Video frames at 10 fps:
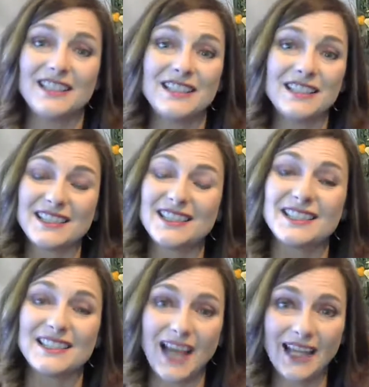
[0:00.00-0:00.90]
just
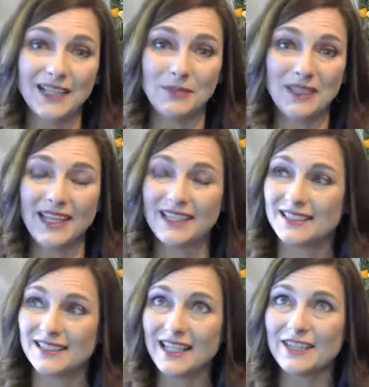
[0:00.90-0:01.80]
decide and be like,
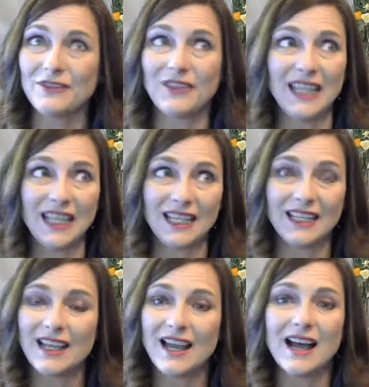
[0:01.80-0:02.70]
instead of
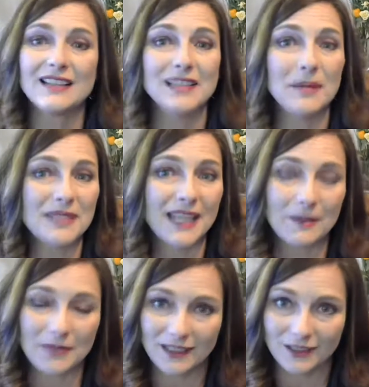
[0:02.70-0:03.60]
thinking, someday
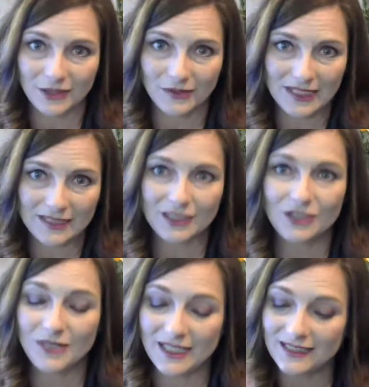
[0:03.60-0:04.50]
I'm going to do this,
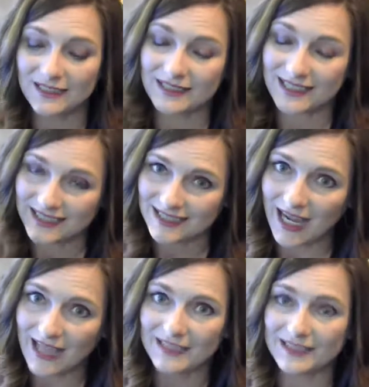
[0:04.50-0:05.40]
you need to
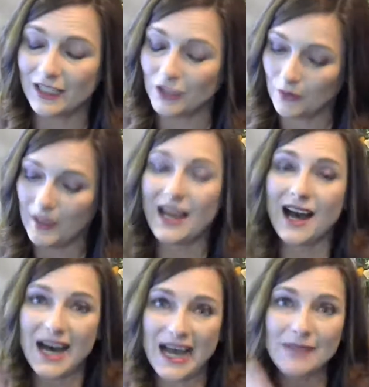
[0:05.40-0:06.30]
decide and say, you know what,
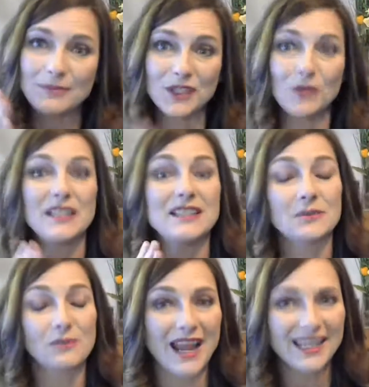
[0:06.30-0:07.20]
I'm doing this
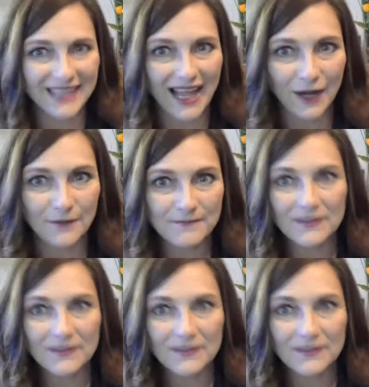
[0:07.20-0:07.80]
right now.